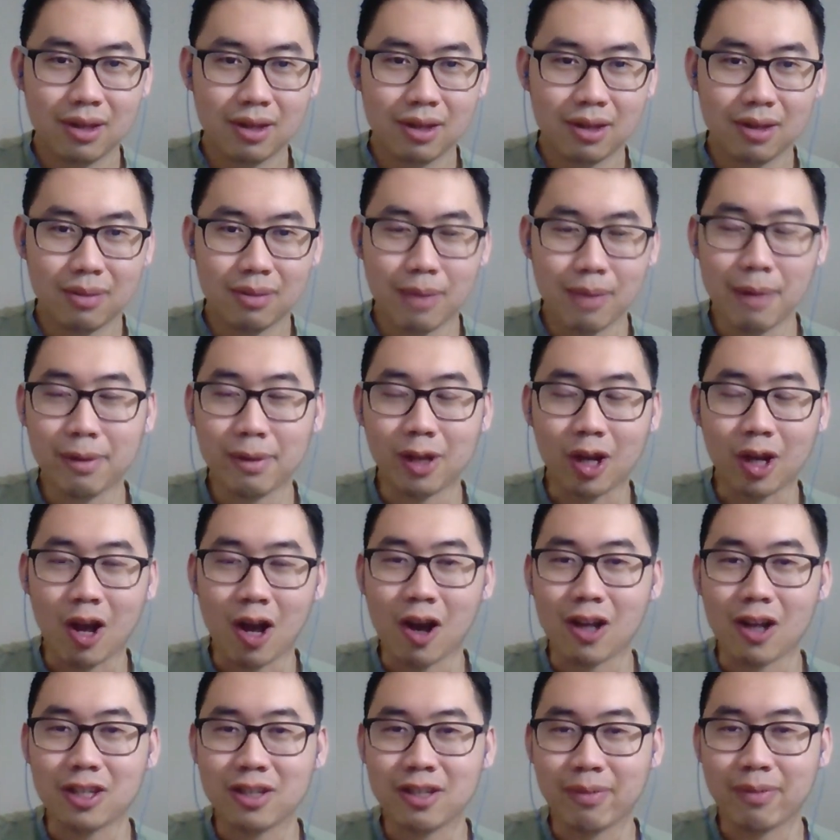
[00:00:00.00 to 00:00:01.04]
Maybe the
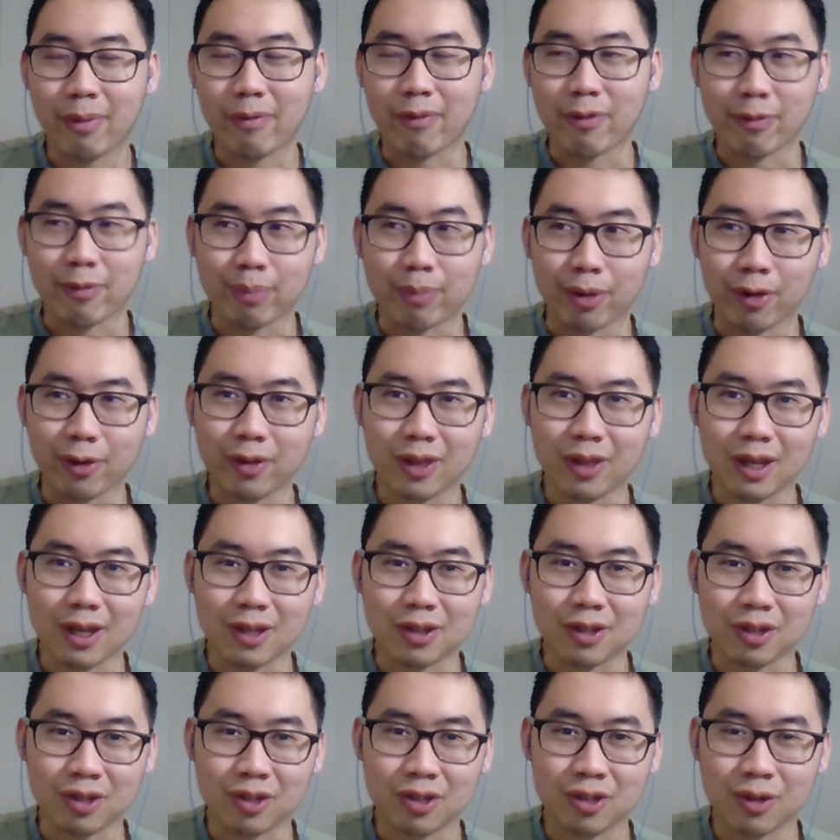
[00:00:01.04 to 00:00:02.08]
concept of a birthday
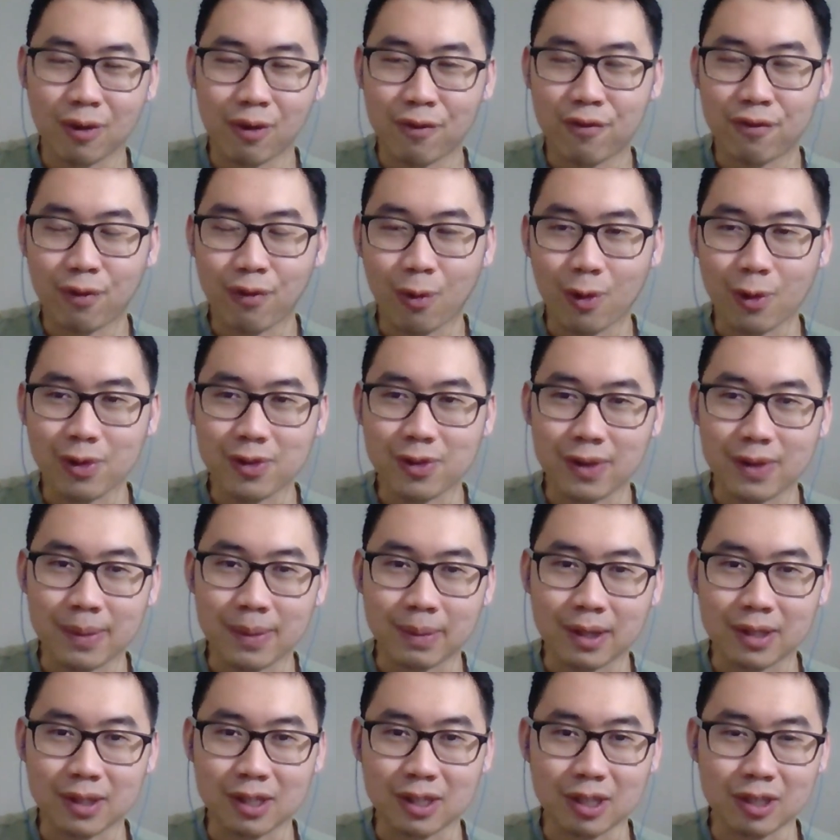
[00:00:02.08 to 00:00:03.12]
is just so foreign to him
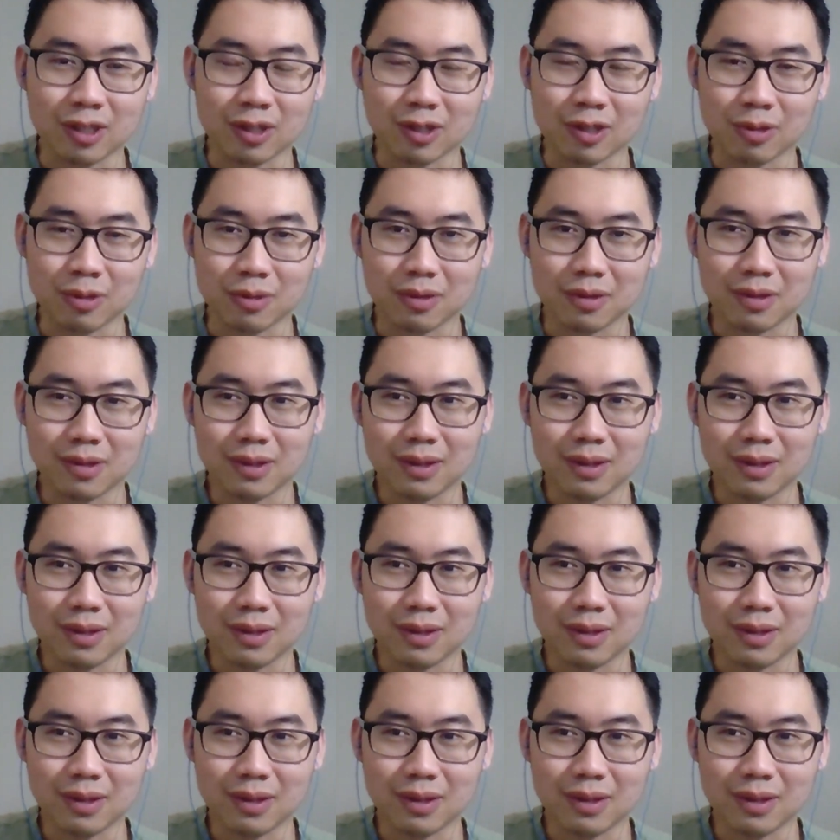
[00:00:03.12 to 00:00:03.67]
because he's